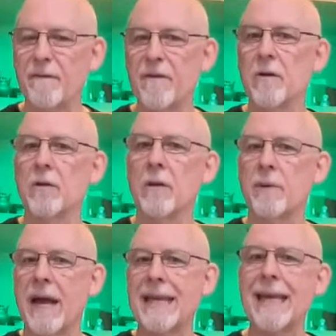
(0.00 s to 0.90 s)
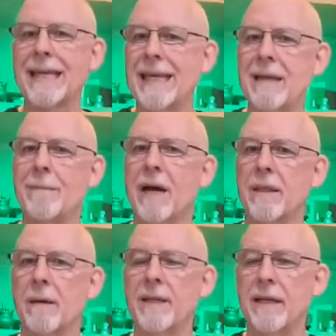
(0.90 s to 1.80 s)
feel good, but I can keep my
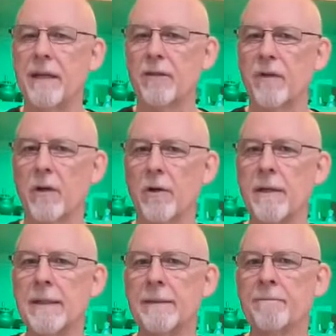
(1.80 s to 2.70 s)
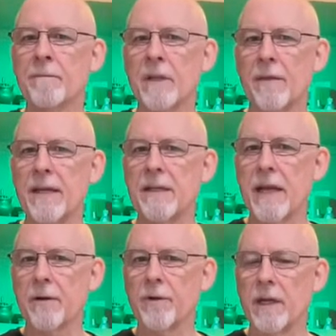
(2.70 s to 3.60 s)
thumb and index finger, the
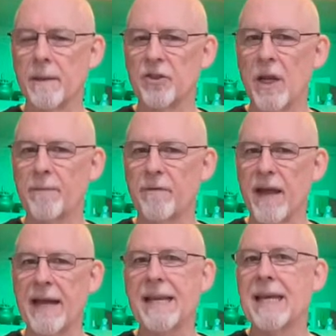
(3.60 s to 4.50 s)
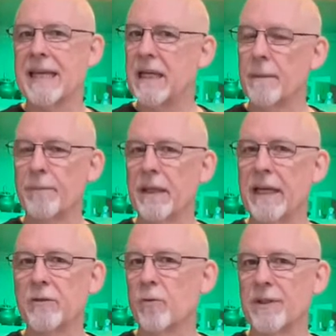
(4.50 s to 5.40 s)
integrity and the shape of that, in a
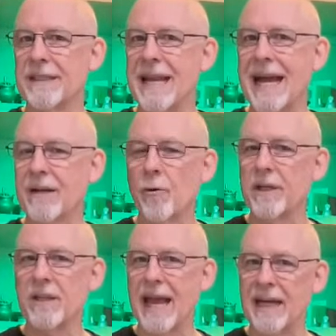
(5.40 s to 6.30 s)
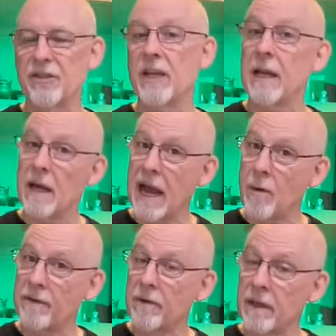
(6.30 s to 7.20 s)
place where it's not going to agitate.
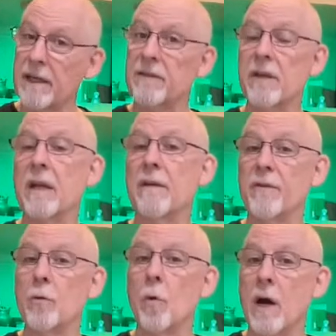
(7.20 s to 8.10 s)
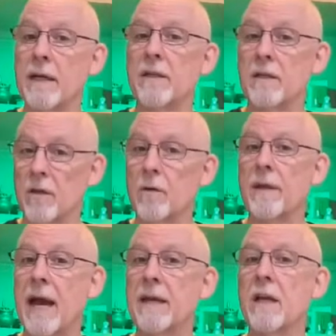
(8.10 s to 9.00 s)
However, like I said, if you want to do
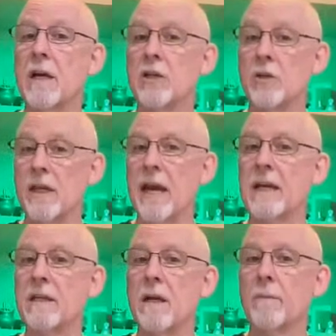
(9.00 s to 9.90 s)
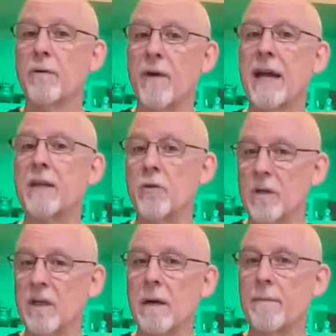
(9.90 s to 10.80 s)
that, you can, provided you
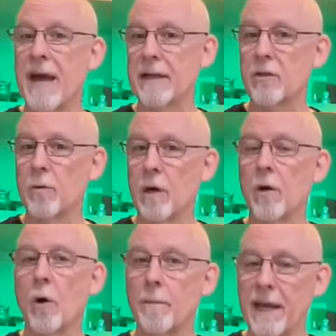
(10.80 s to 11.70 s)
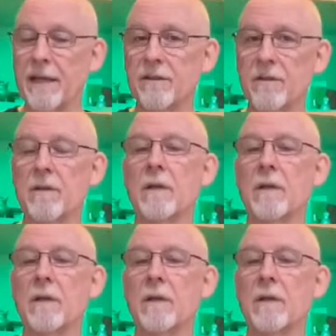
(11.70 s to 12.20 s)
can come back to our home base.